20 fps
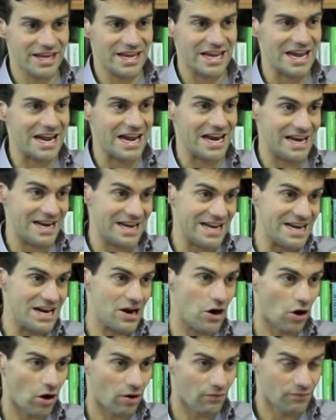the
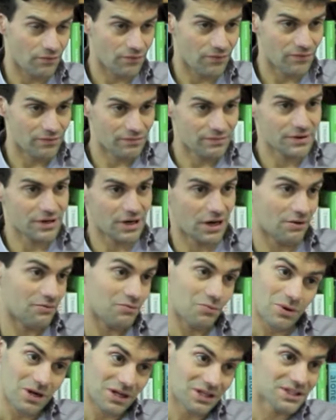elite of
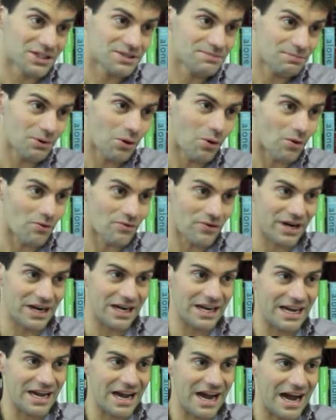world sport,
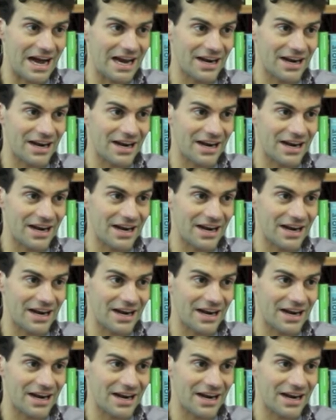really.